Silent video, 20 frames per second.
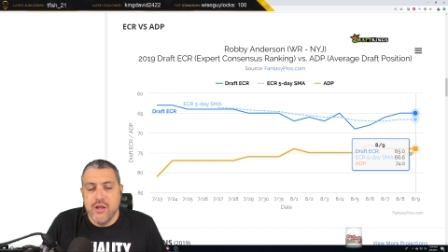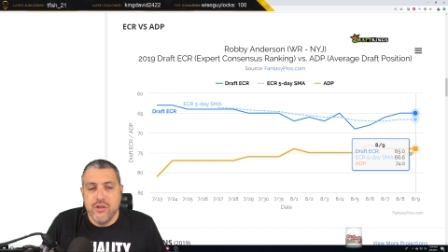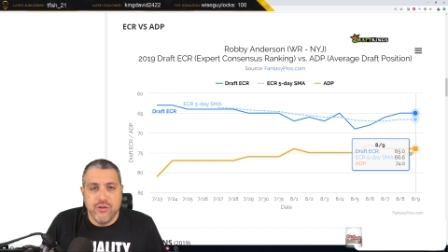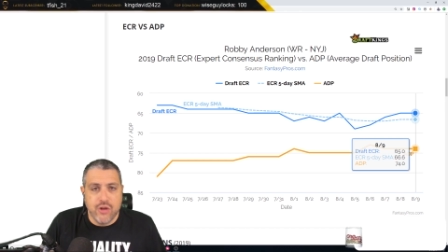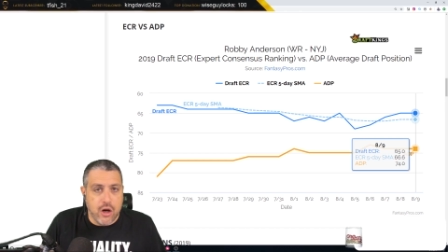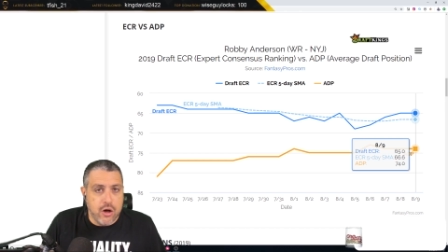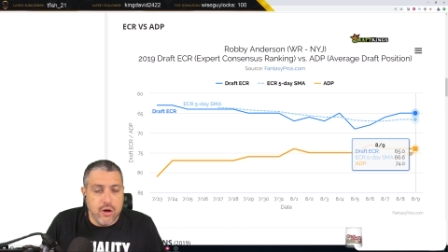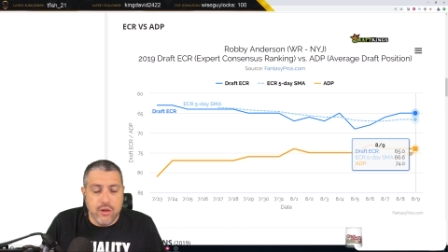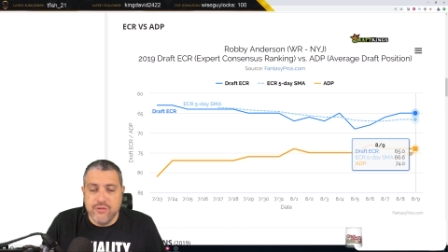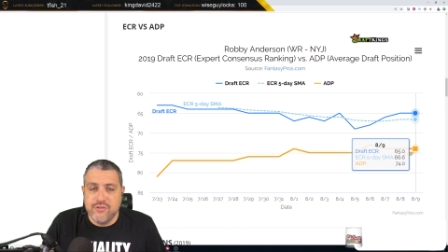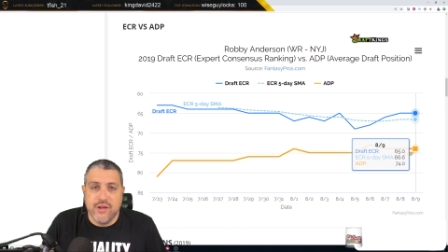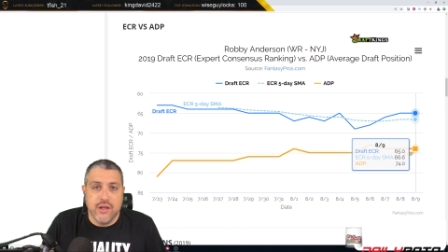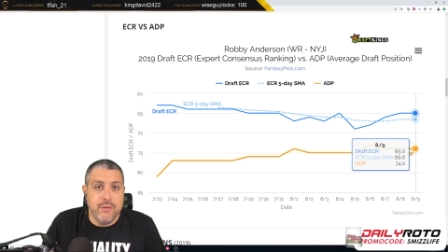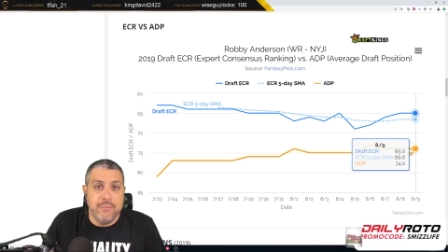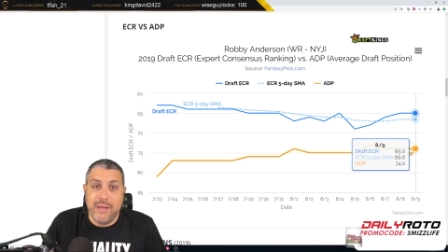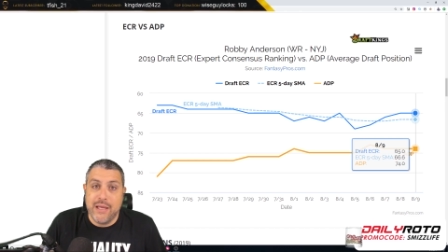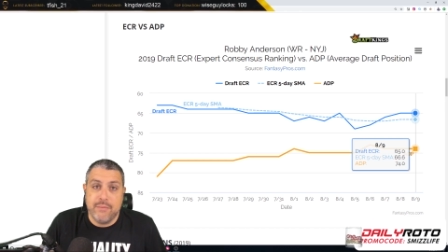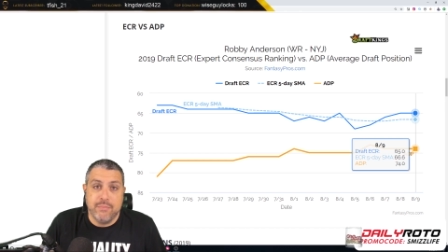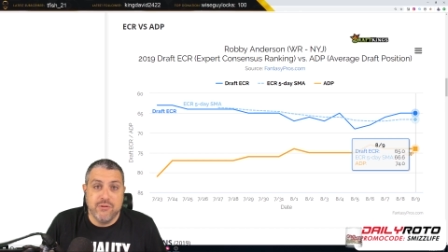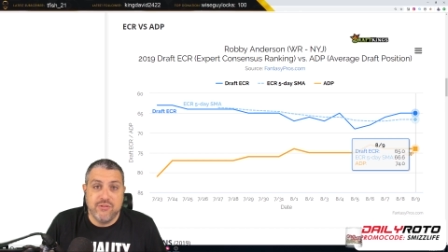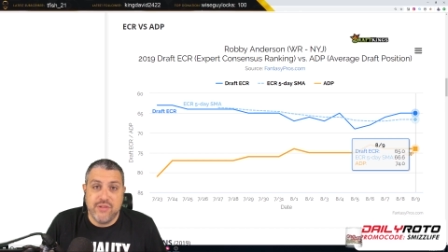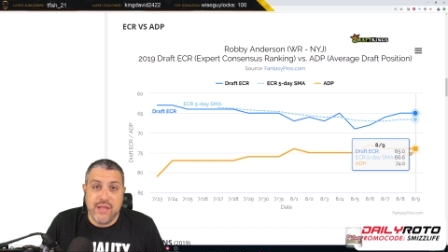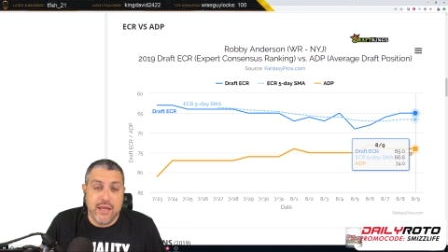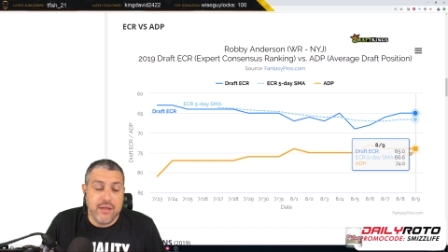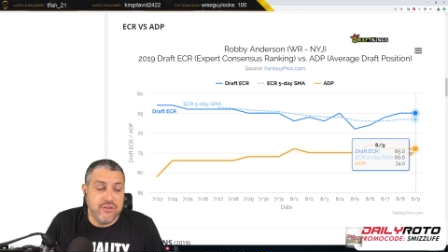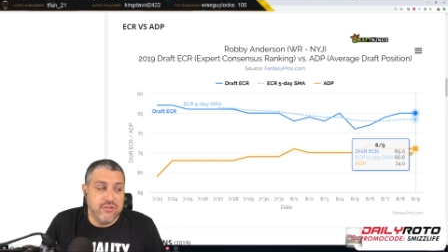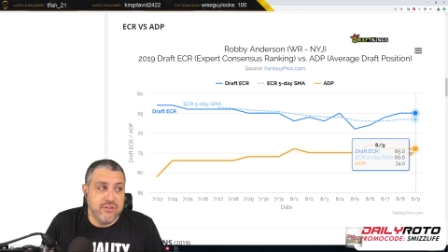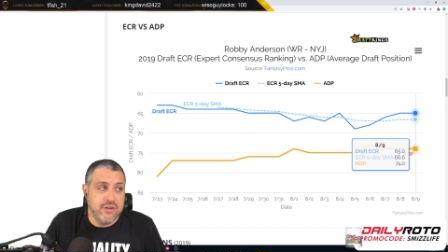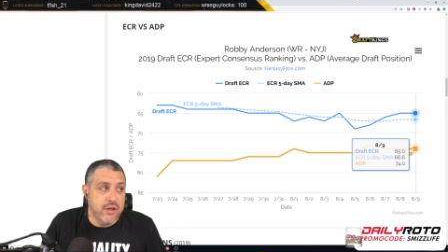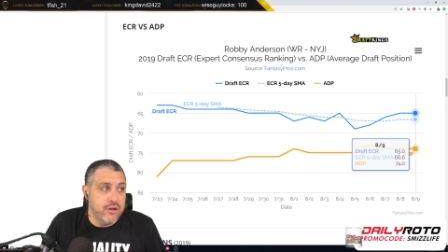Darnold's going to make
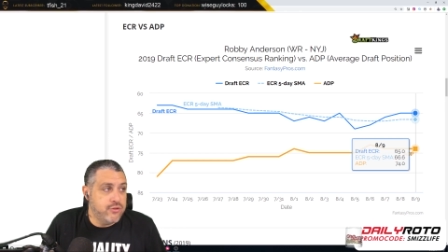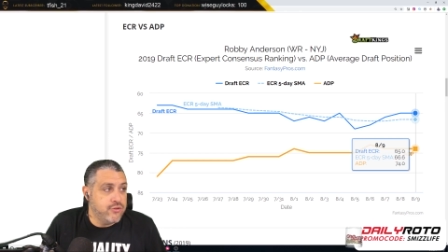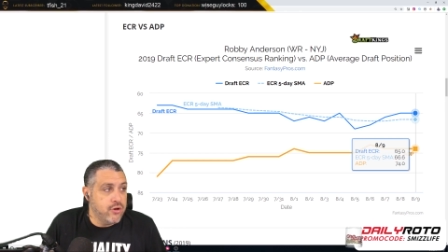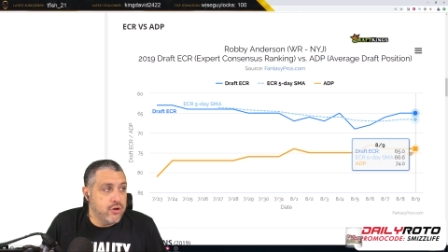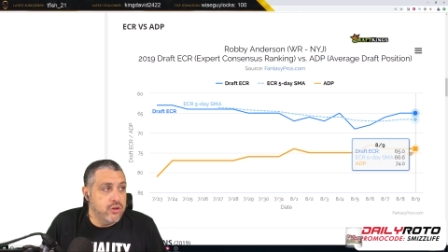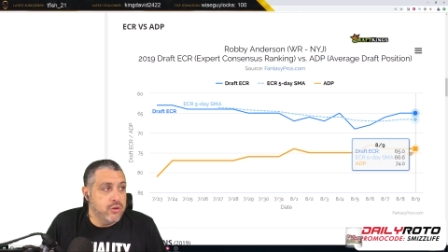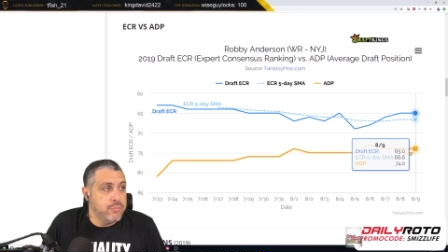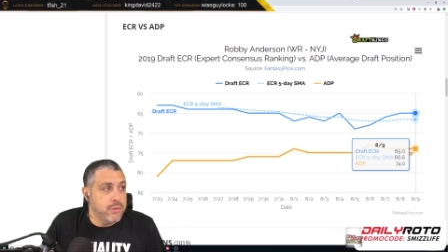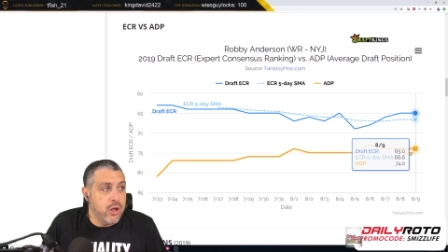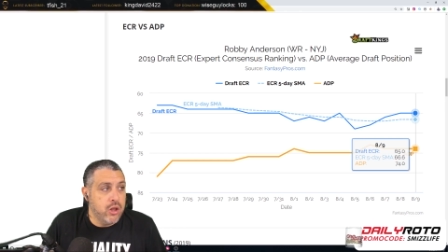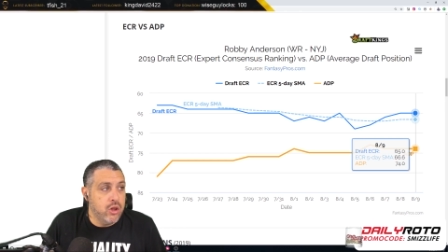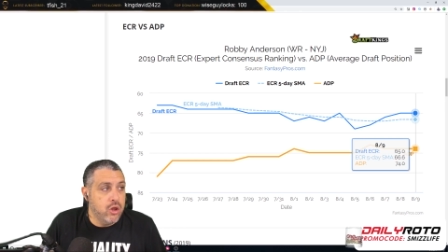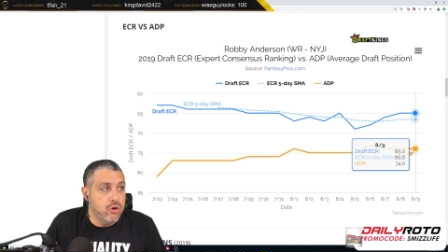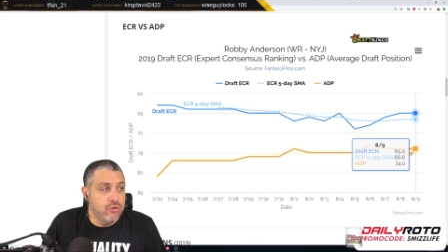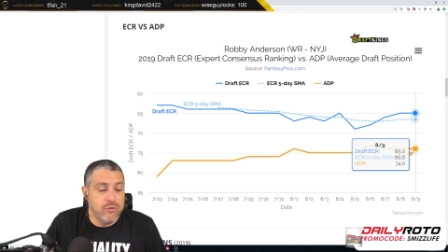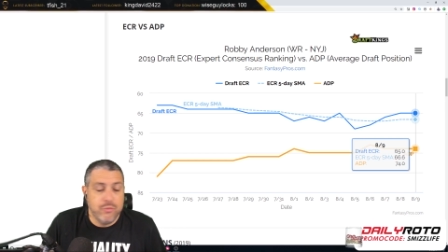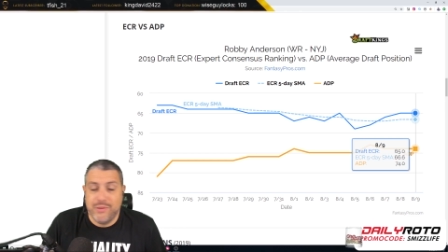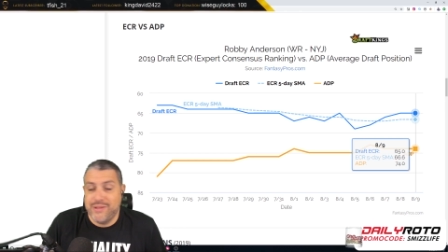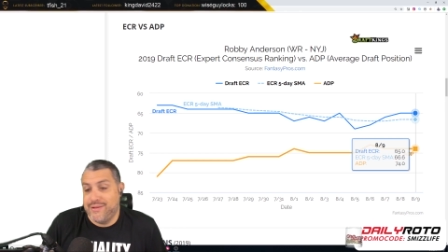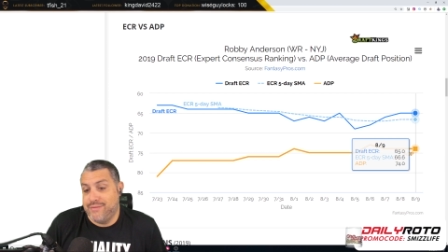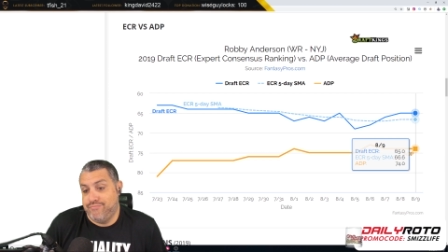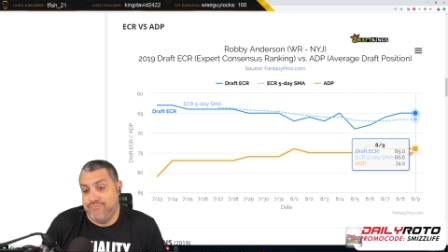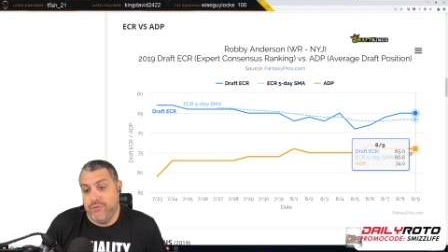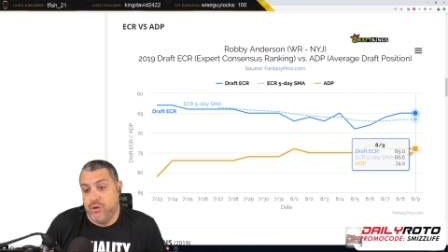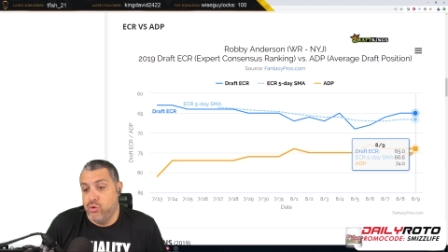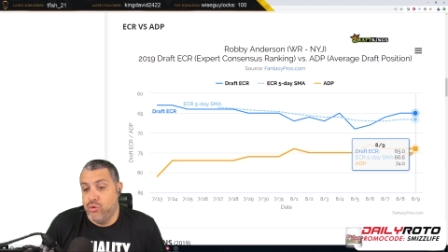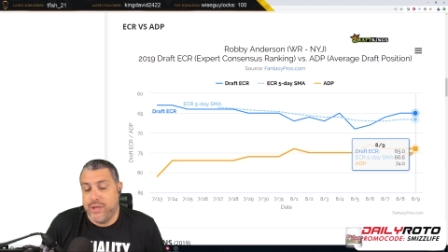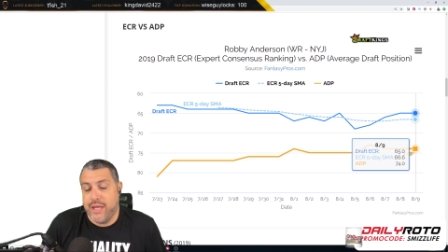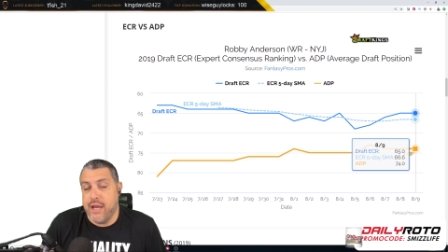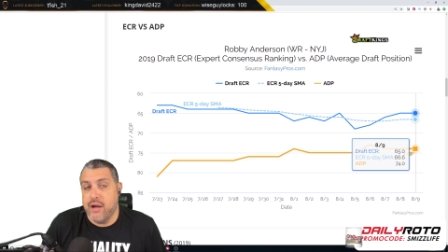mistakes. He's going to turn the ball over, but
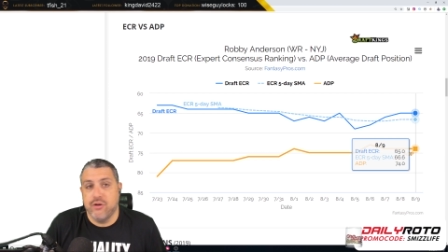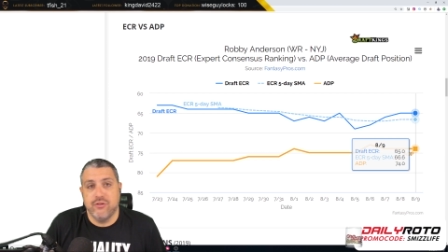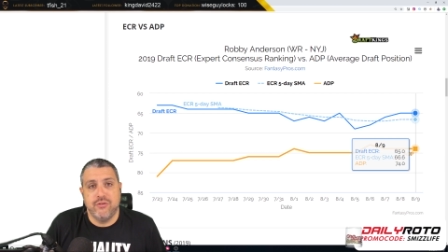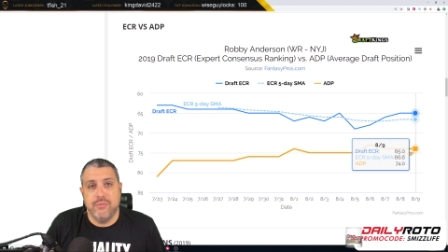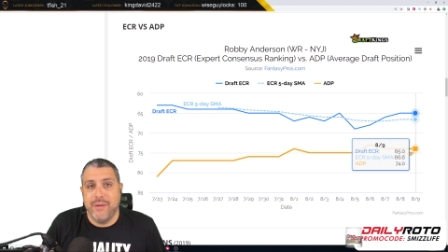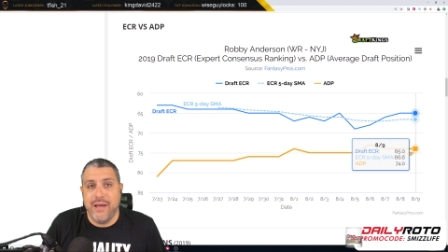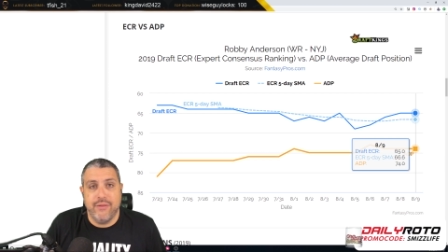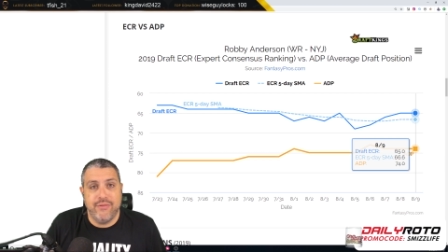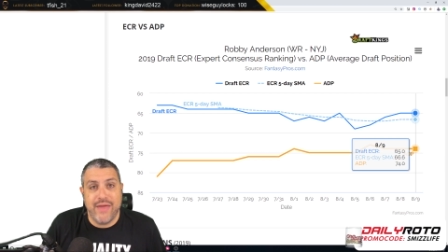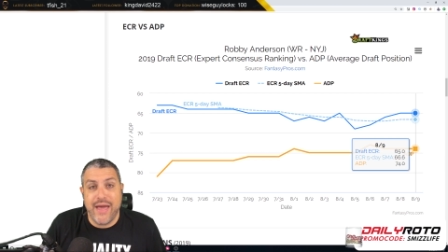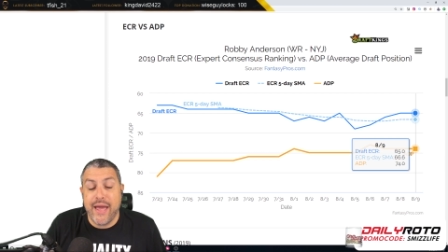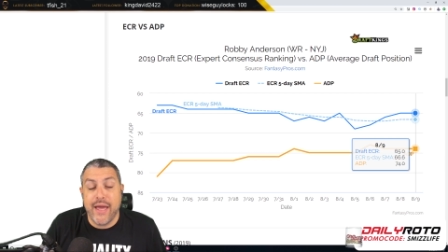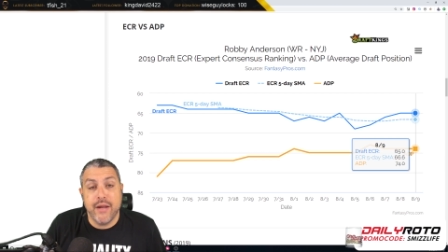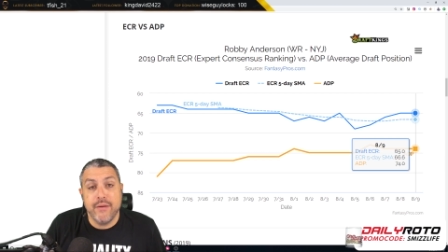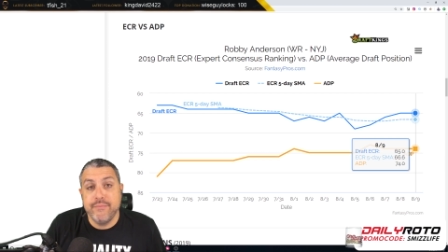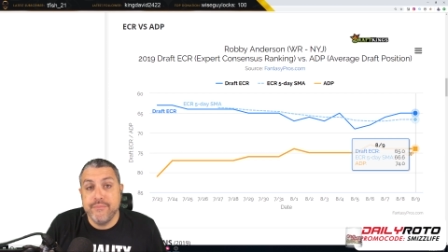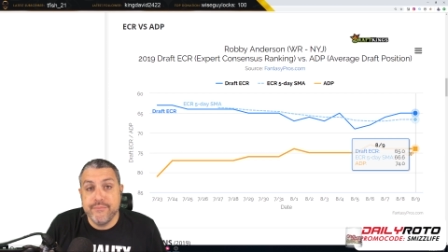who cares about that,